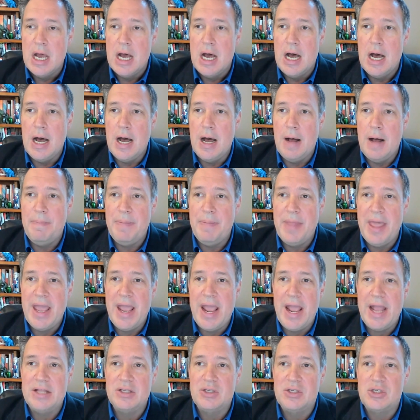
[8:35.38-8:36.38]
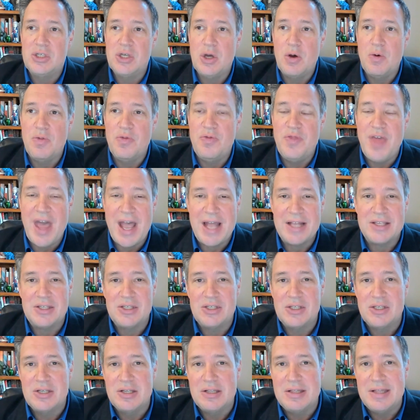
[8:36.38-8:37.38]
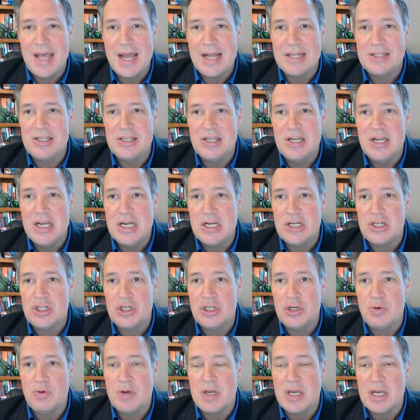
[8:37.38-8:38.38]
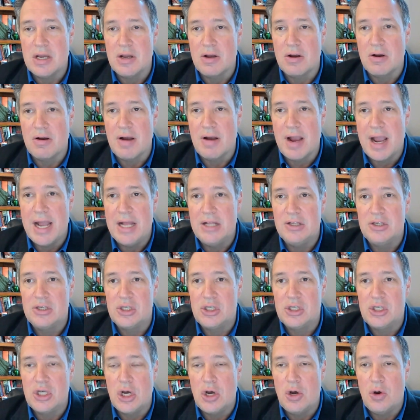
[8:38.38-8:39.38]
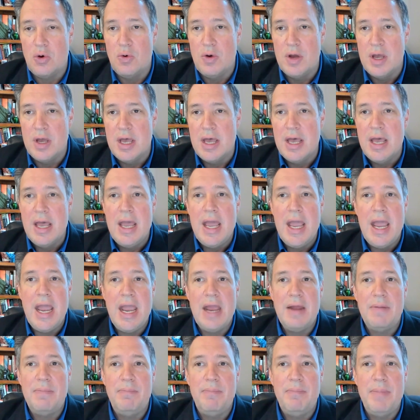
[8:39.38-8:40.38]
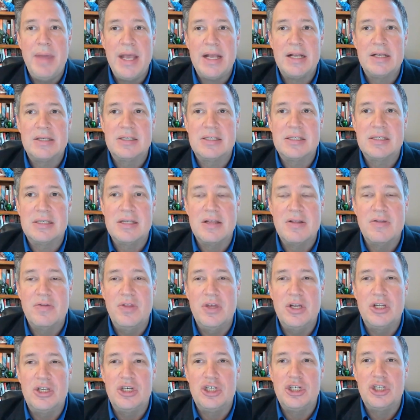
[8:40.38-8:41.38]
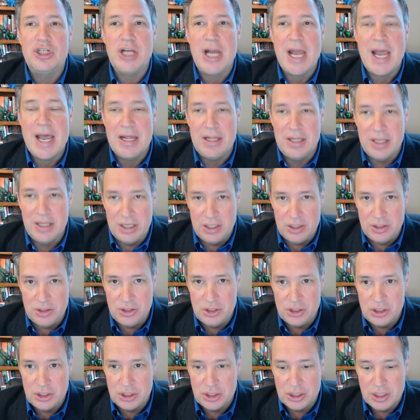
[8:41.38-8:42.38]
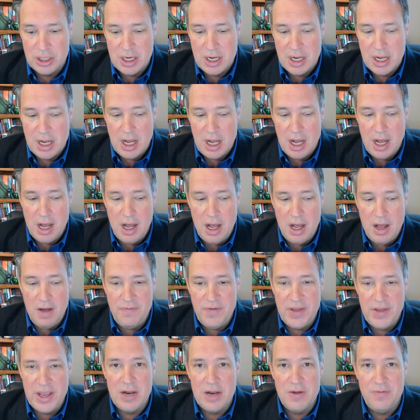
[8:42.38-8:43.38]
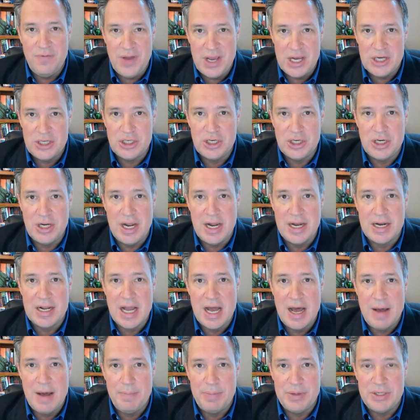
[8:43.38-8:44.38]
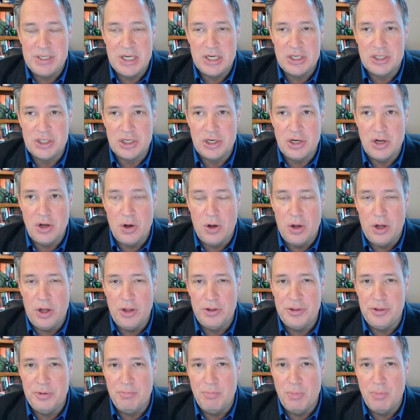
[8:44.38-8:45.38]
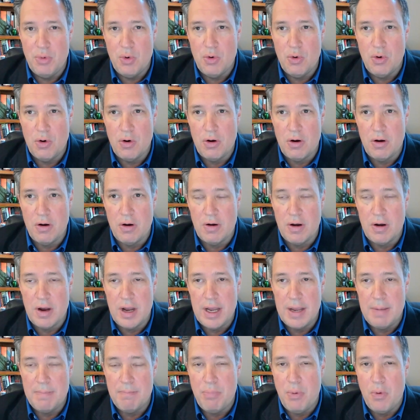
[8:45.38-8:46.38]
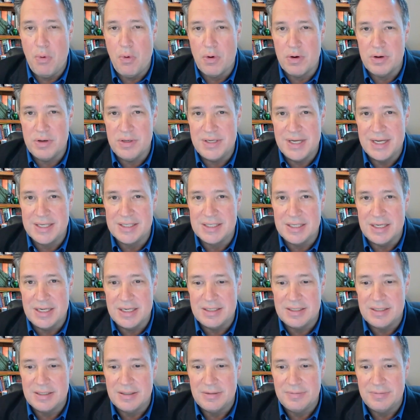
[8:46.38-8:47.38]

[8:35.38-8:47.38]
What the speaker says: And so that's an issue here. And so it makes the challenge of innovation and competition all the more important, doesn't it?